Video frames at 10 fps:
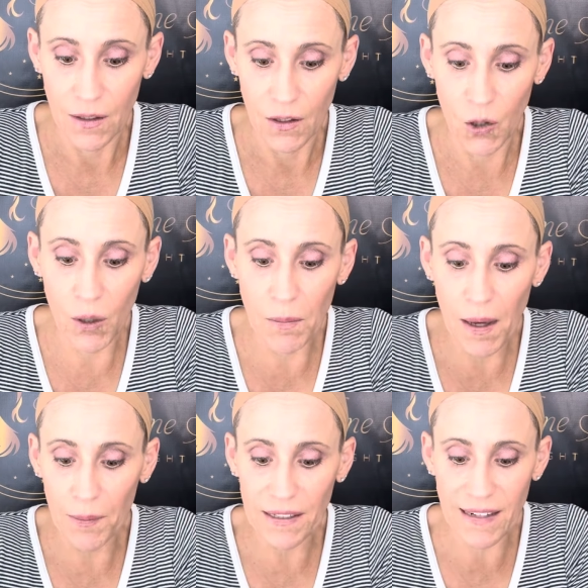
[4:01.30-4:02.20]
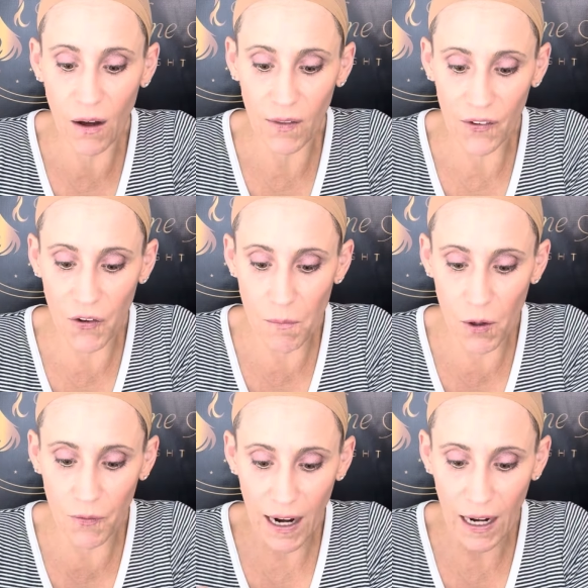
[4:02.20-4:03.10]
you wouldn't be able to tell unless you
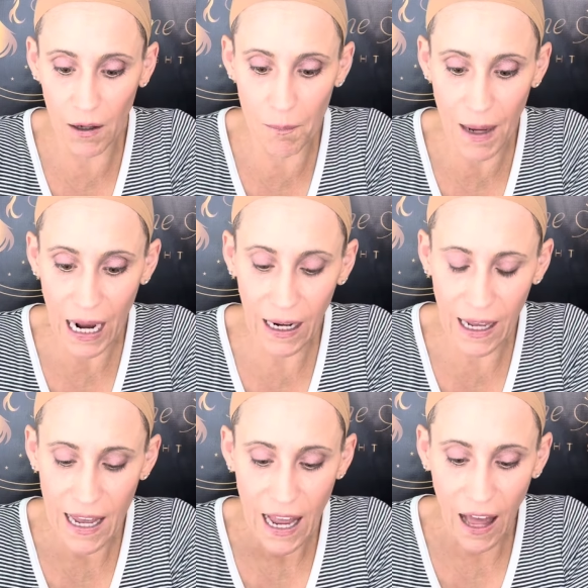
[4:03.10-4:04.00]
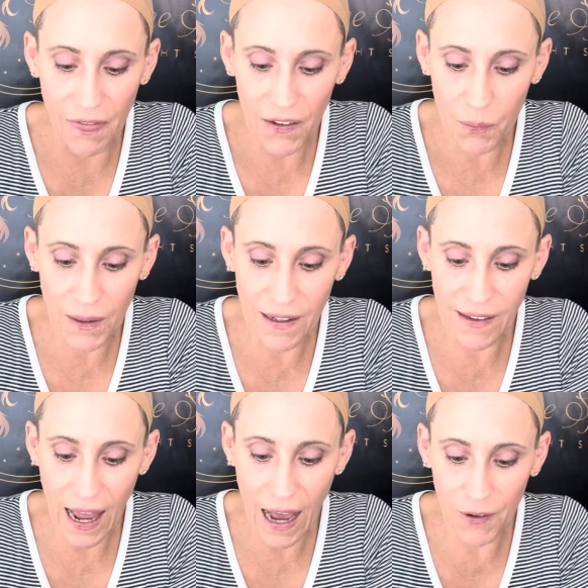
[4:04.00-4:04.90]
move the hair back. And this one
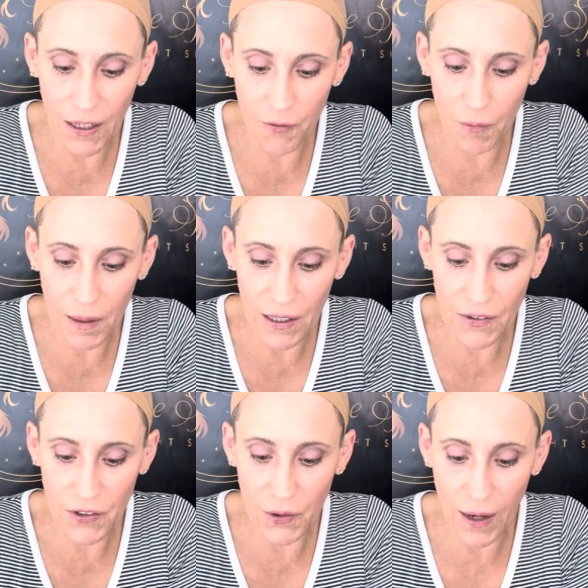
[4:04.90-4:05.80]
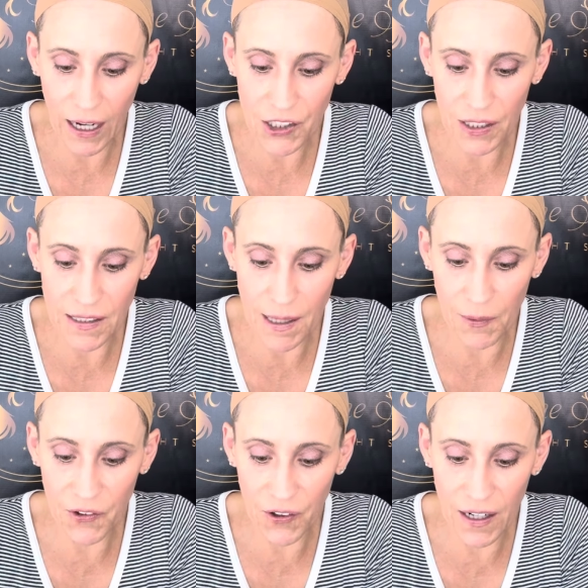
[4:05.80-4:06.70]
doesn't have any for me to actually
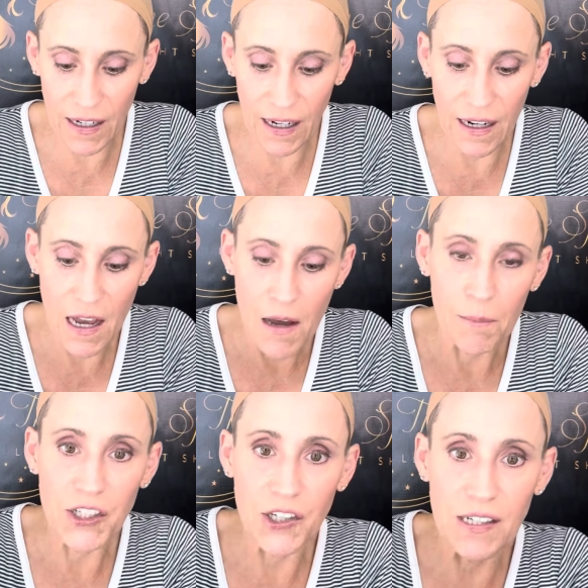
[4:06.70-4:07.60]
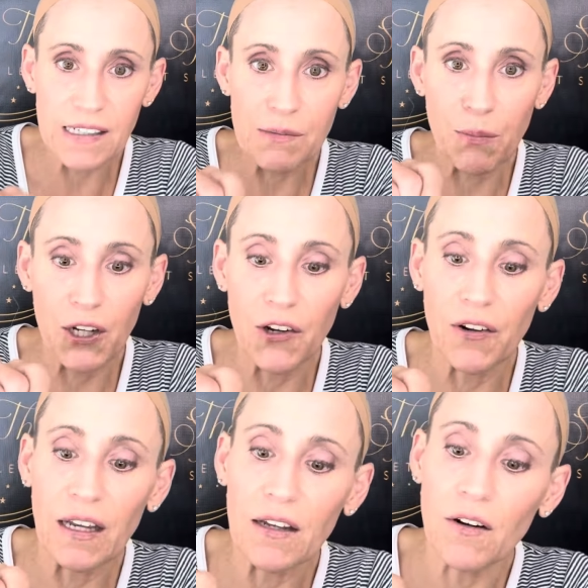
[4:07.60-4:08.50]
demonstrate it in, but you just put your
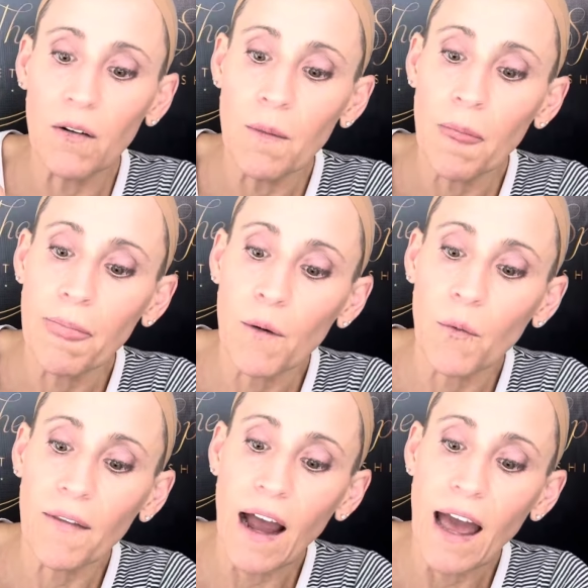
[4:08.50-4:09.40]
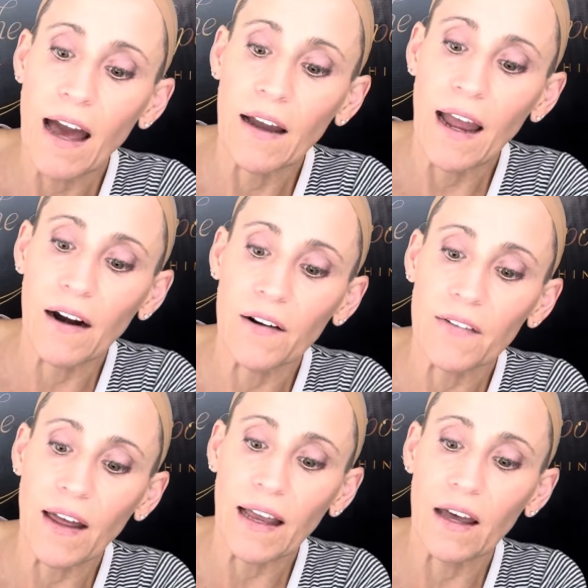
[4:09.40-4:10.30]
needle where that ha hair
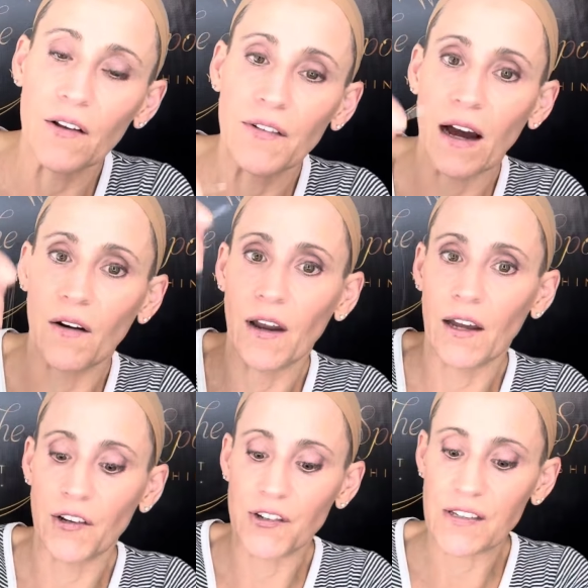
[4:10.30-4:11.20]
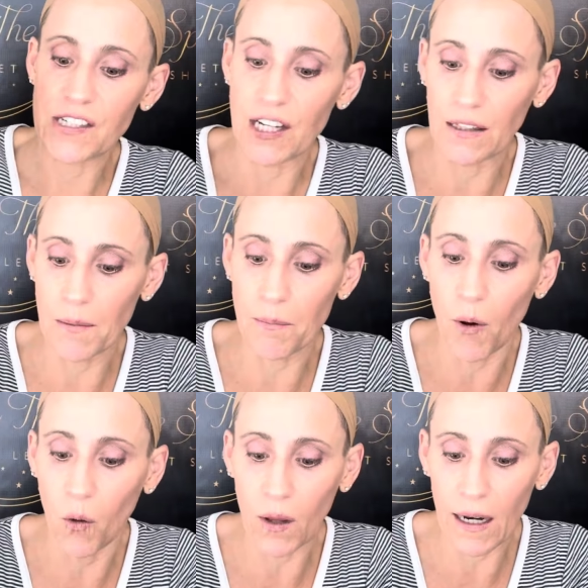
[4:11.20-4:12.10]
is like held down and you just gently
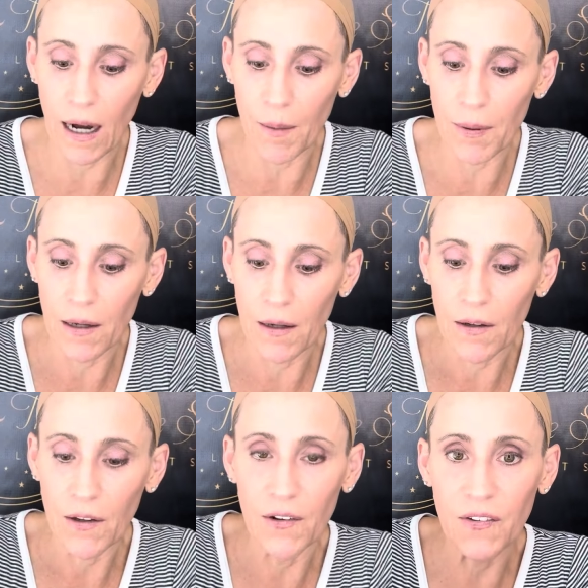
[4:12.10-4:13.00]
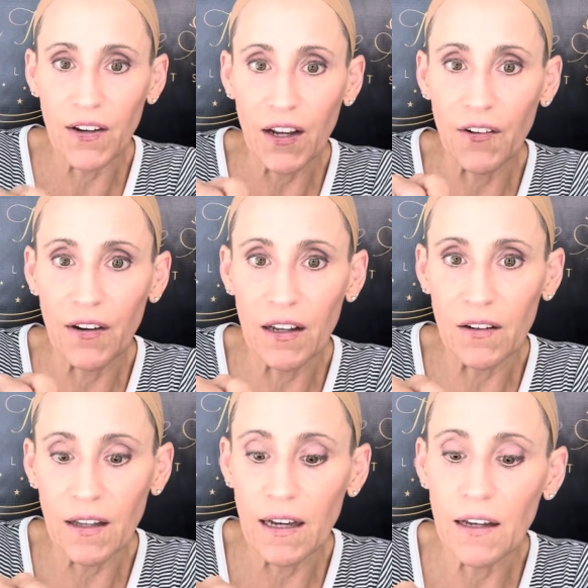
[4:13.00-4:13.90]
pull it up. You just stick your
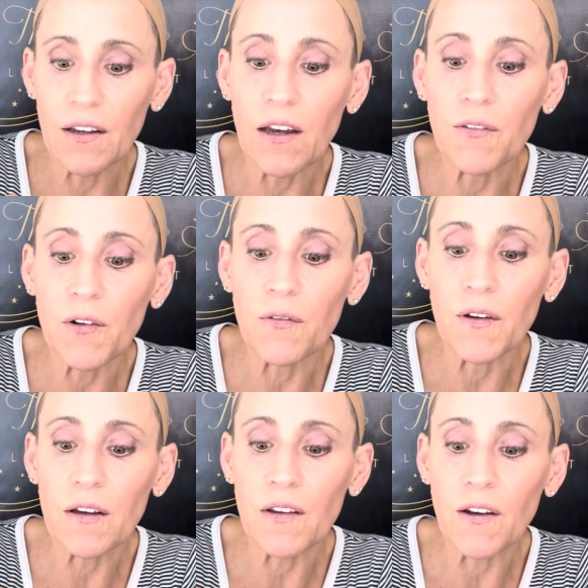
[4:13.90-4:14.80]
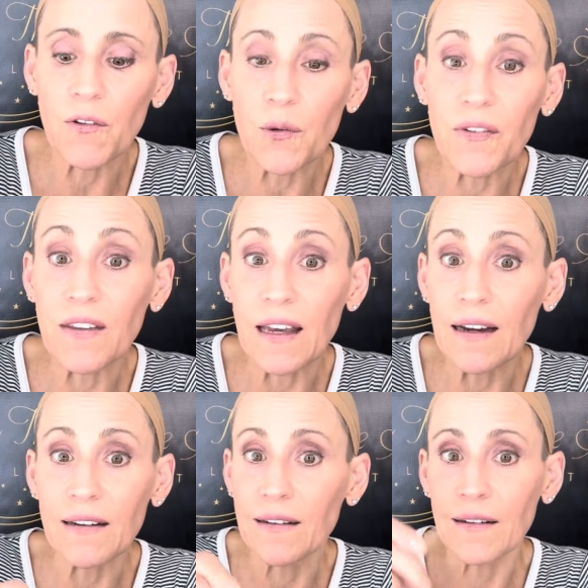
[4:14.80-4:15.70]
needle in if you feel, if you see
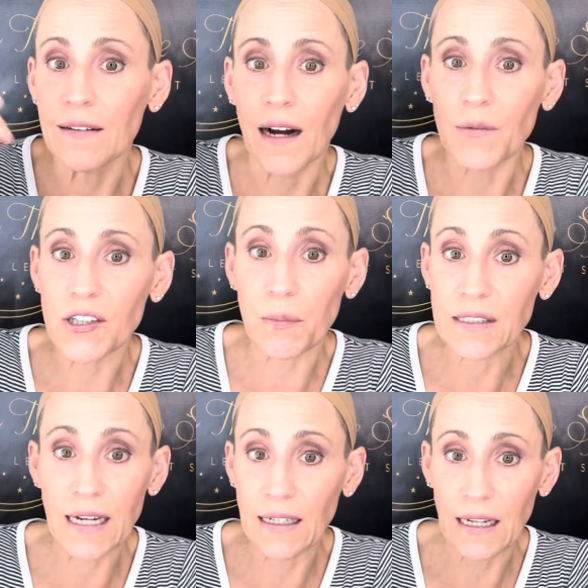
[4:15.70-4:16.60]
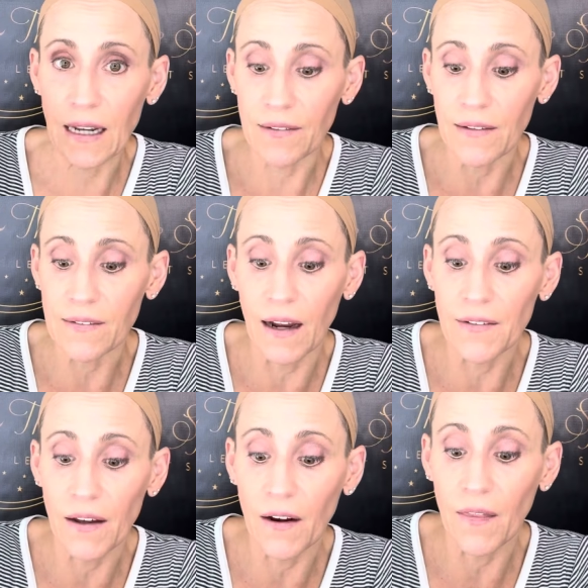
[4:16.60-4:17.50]
it. I'm just pretending because it's not
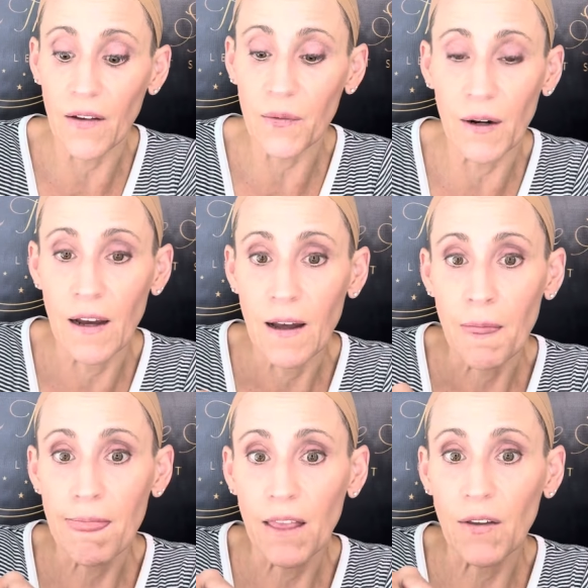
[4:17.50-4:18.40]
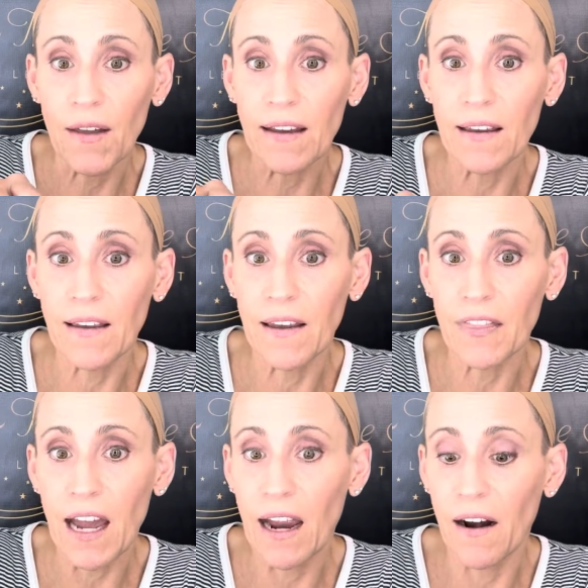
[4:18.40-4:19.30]
done on this one. And you like get
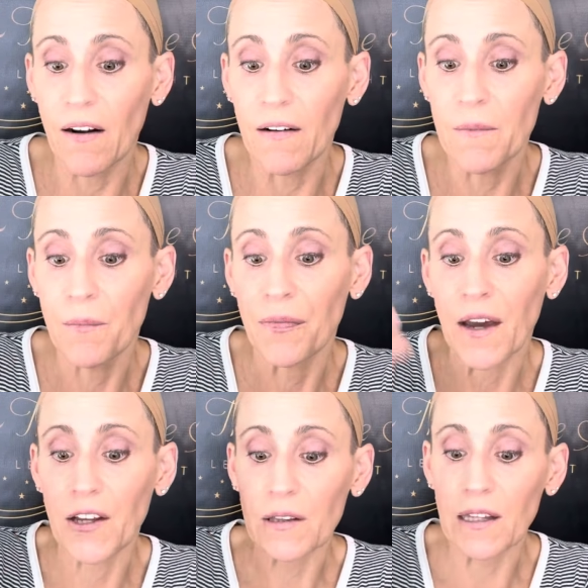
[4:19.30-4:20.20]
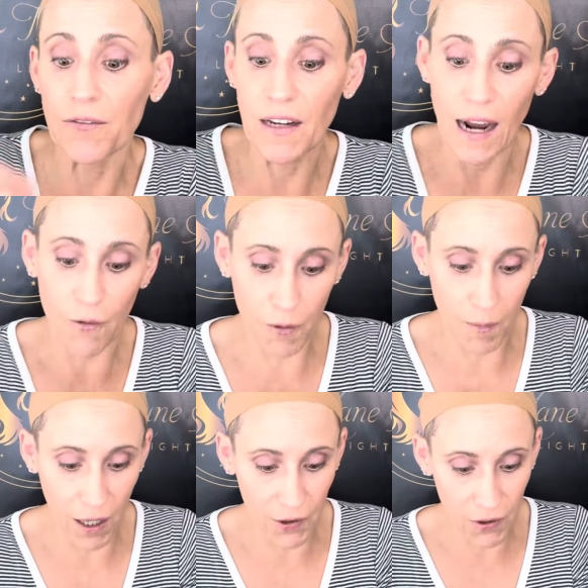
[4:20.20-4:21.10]
the hair and he lifted out
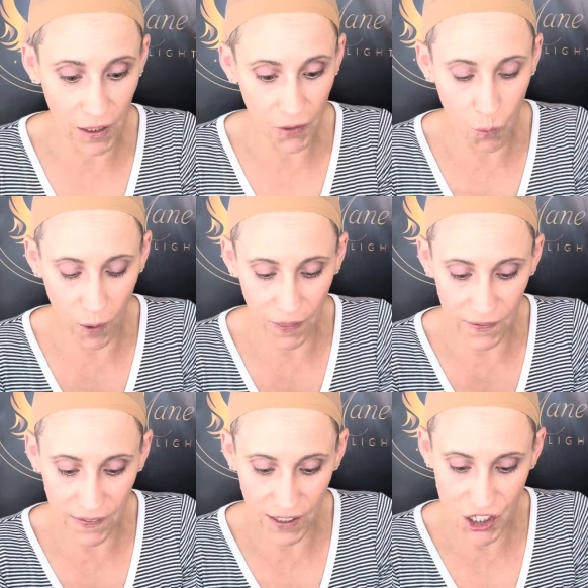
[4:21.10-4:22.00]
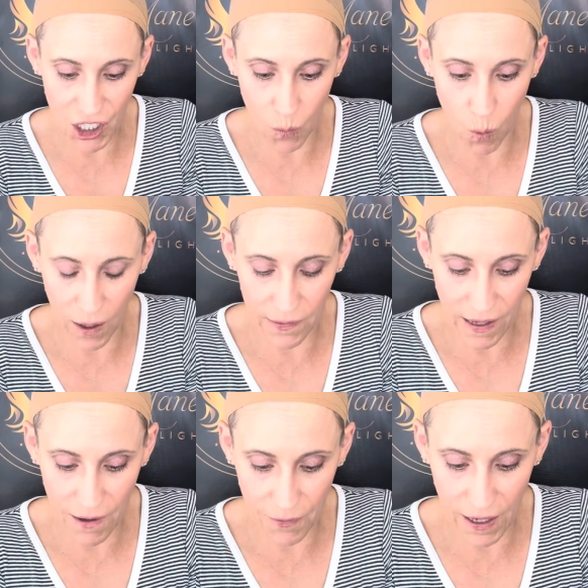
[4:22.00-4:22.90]
from underneath where the stitching was
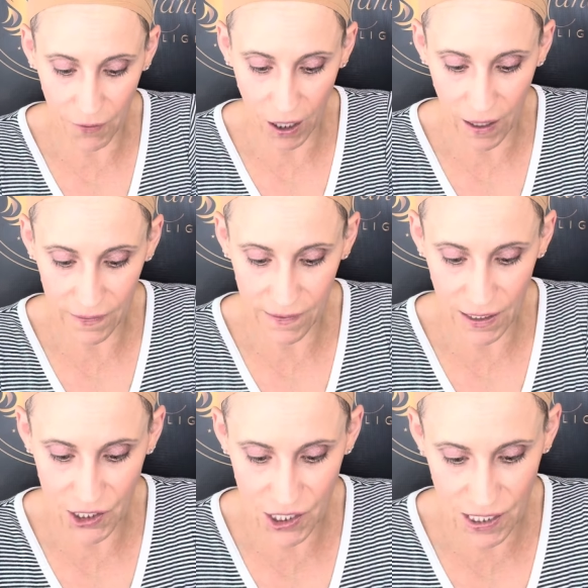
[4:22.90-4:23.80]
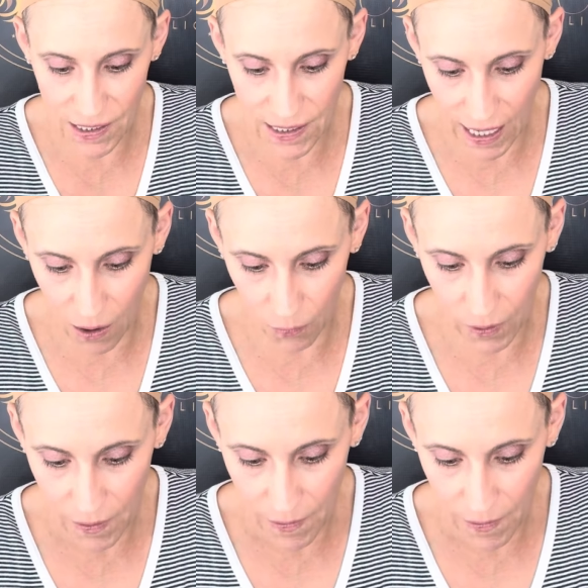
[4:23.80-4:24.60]
if it ever got stitched down.